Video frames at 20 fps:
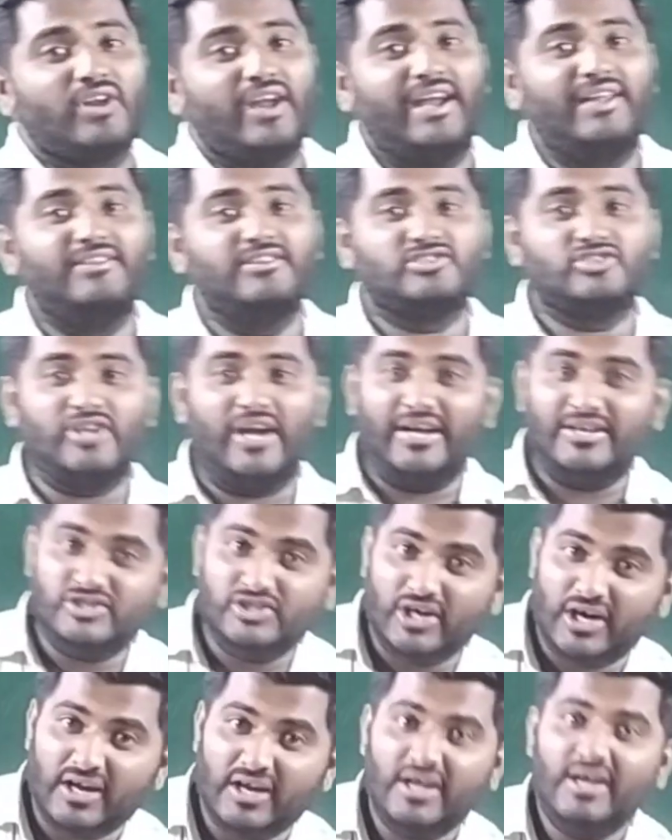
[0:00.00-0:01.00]
to write the
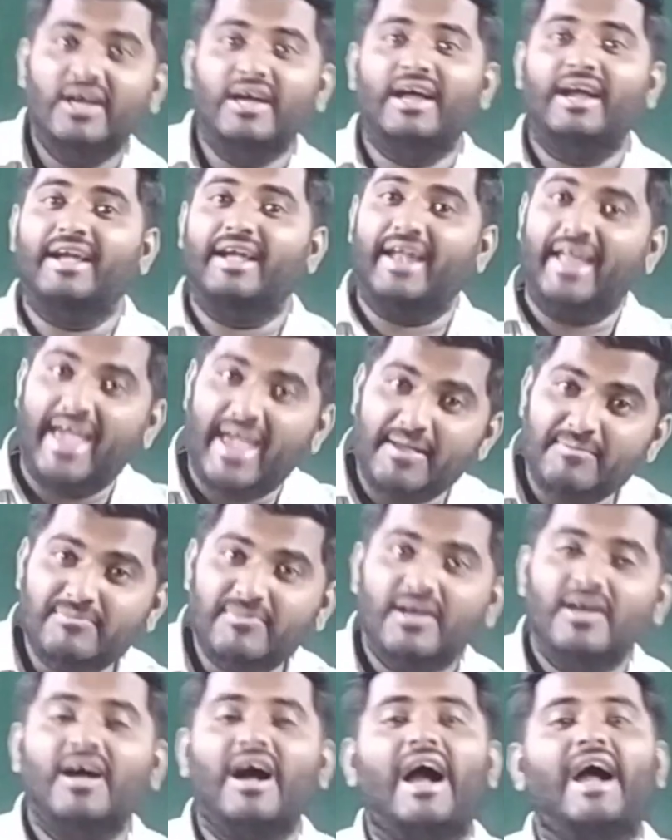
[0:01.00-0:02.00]
structure,
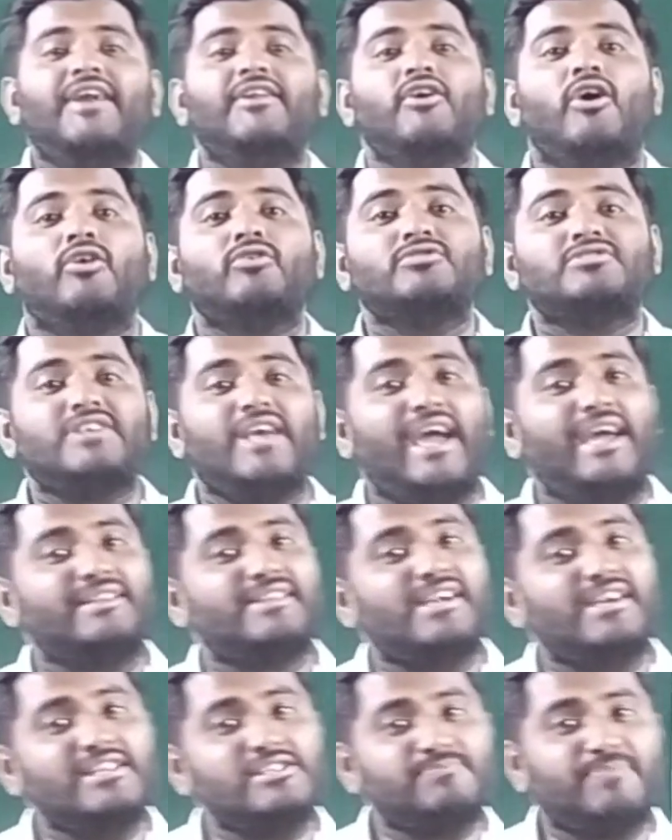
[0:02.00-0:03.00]
name, and you have to say
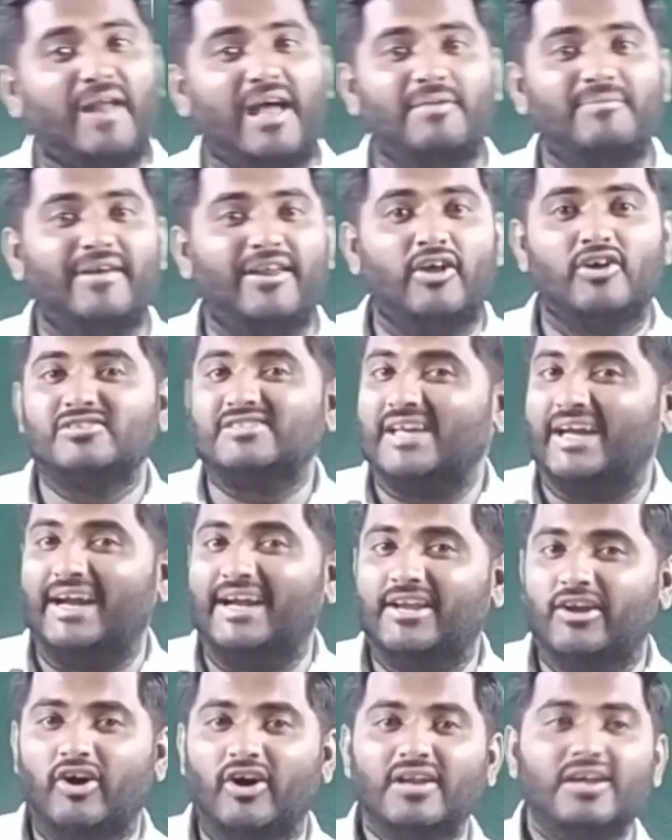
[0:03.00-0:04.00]
either it is primary or
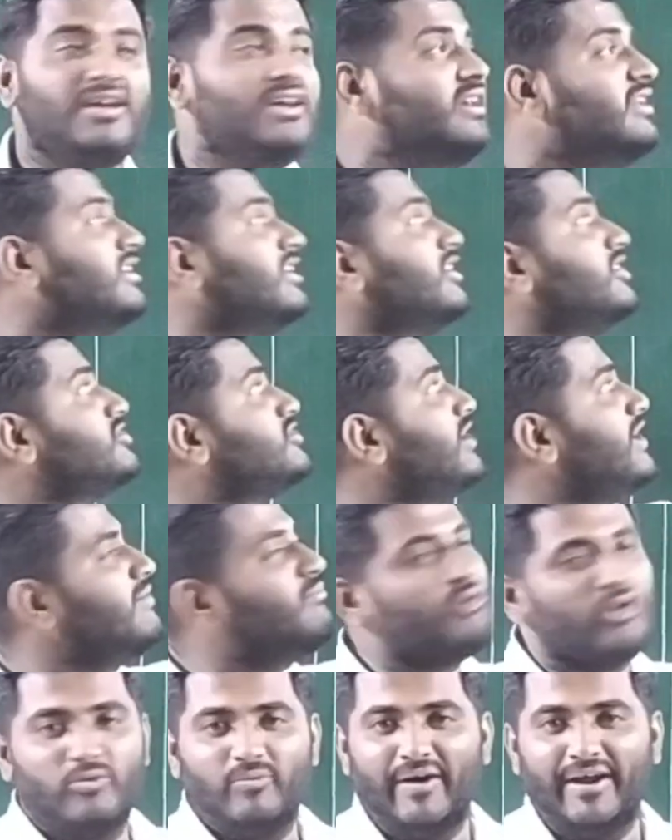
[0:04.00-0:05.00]
secondary or tertiary
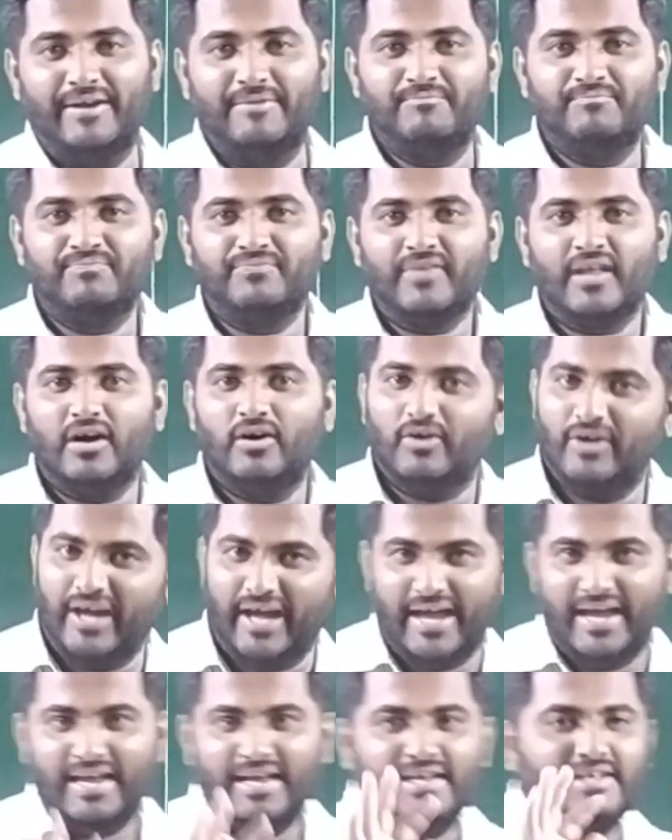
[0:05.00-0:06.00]
bromide.
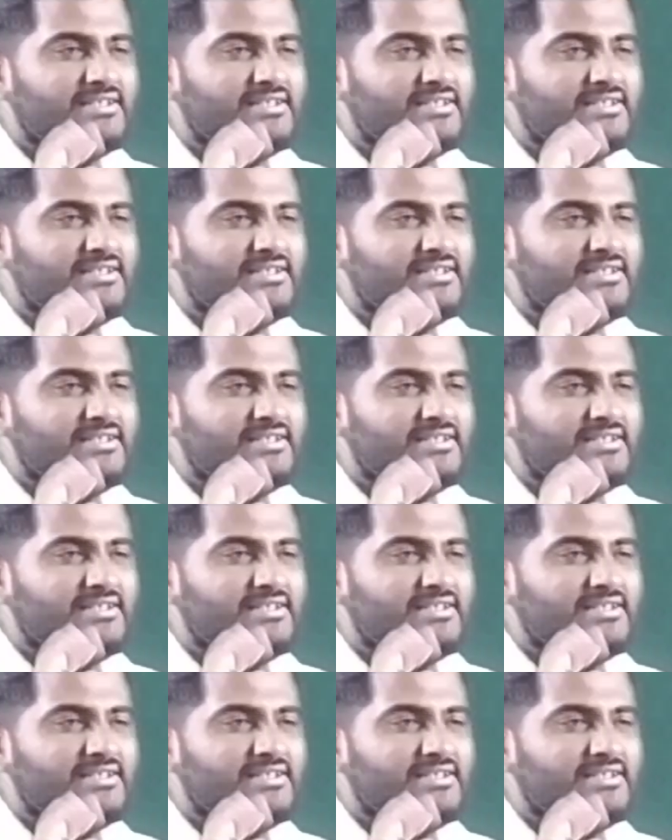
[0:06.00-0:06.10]
Okay,